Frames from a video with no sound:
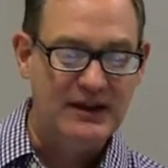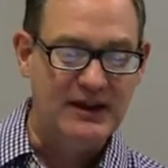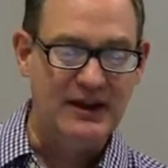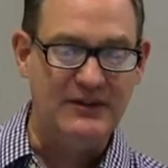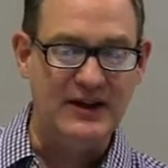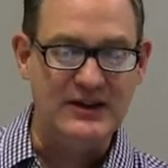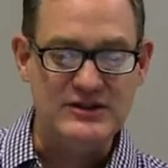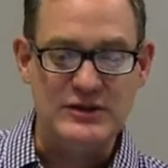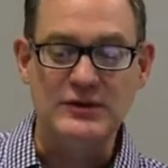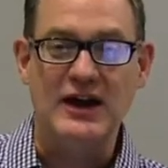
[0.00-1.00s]
and then
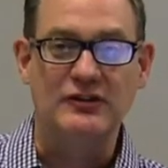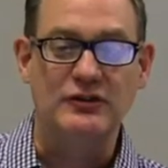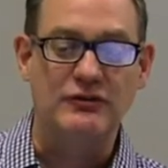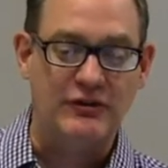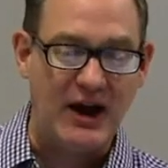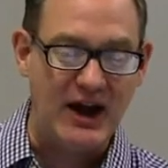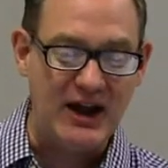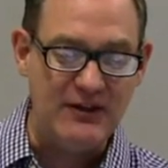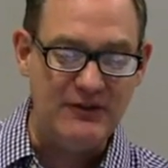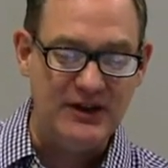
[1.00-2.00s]

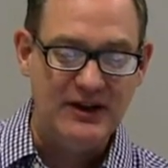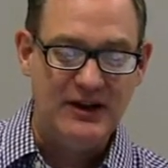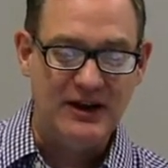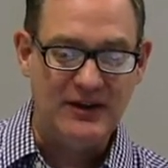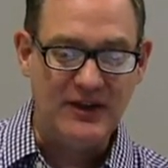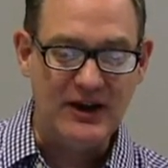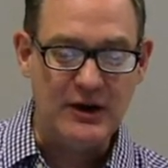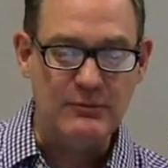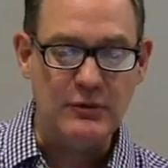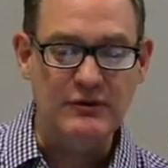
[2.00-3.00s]
2005. They
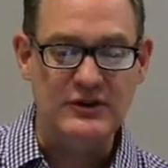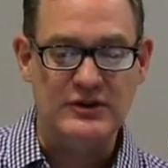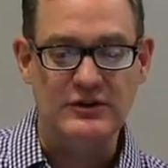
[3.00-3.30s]
ended up moving to